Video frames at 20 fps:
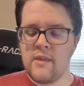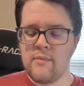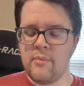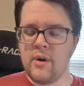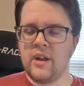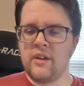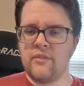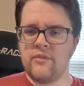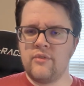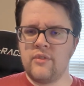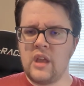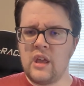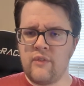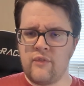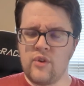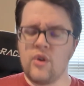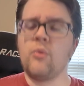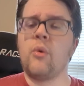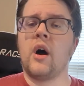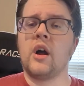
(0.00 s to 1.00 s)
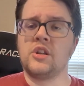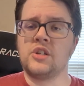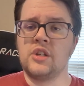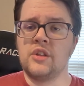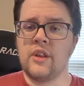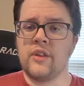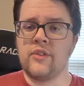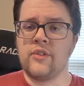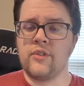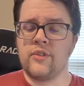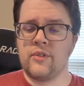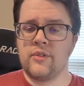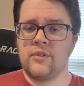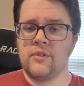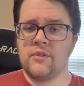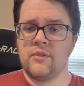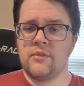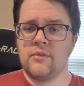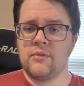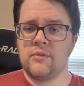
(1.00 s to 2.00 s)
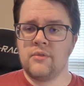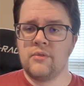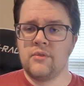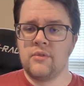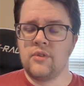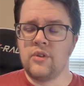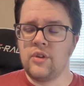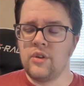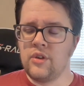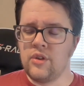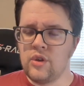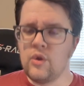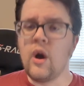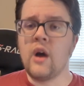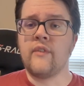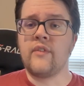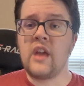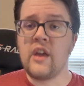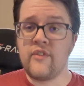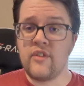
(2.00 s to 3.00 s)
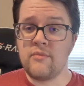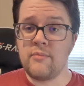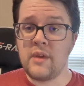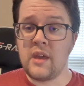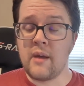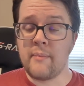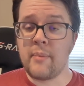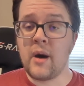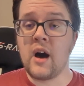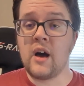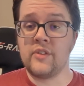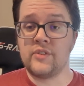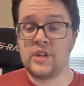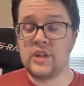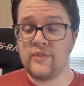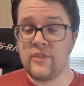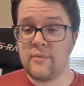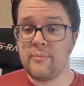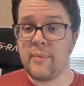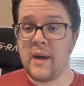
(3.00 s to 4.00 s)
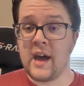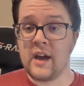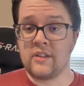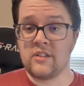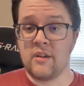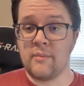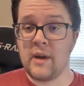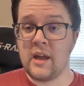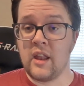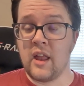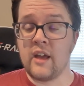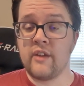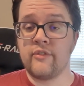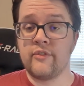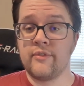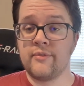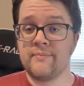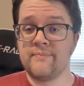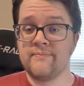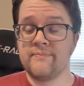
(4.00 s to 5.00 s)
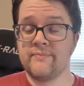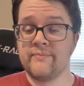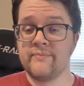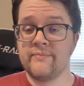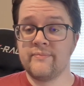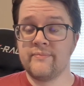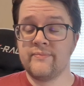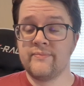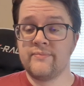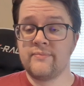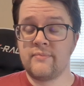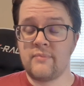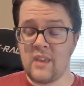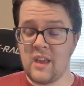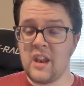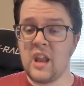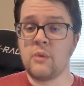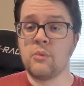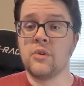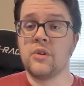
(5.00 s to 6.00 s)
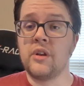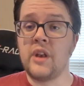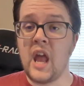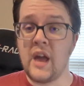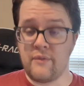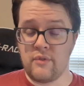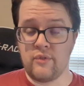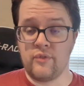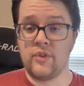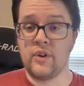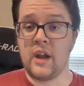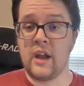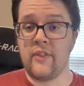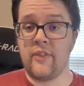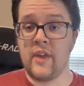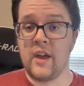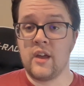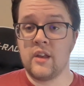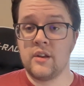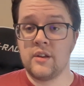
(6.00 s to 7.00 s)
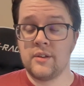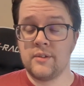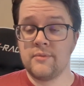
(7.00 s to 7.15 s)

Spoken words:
But if you're watching this, you have given me a positive impact on my life. And I will never forget that.